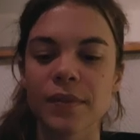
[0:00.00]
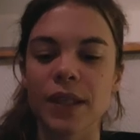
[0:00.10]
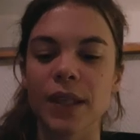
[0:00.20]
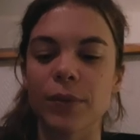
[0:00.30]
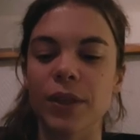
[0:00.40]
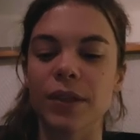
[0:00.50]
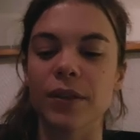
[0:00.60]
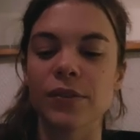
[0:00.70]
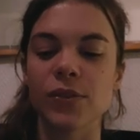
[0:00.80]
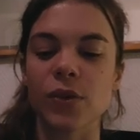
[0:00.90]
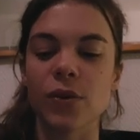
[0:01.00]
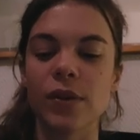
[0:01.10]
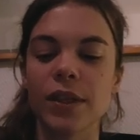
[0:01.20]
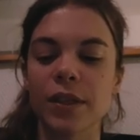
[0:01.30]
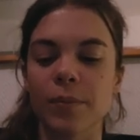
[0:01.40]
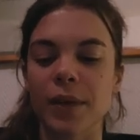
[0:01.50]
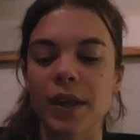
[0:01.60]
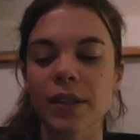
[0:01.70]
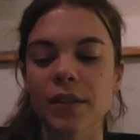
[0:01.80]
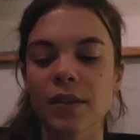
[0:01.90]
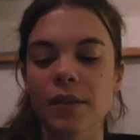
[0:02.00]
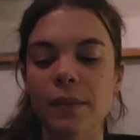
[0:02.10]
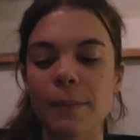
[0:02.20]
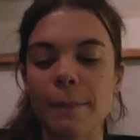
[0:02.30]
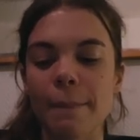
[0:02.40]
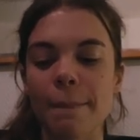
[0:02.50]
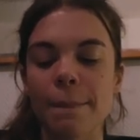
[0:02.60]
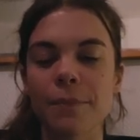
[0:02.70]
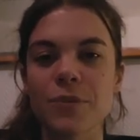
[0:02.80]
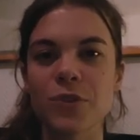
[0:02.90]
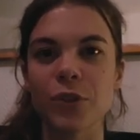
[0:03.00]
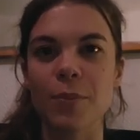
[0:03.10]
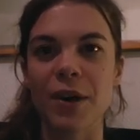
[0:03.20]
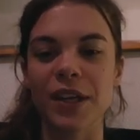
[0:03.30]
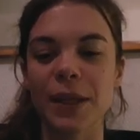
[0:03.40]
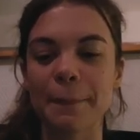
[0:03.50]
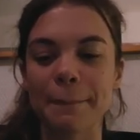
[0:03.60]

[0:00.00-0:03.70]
And we can slowly come back to the body.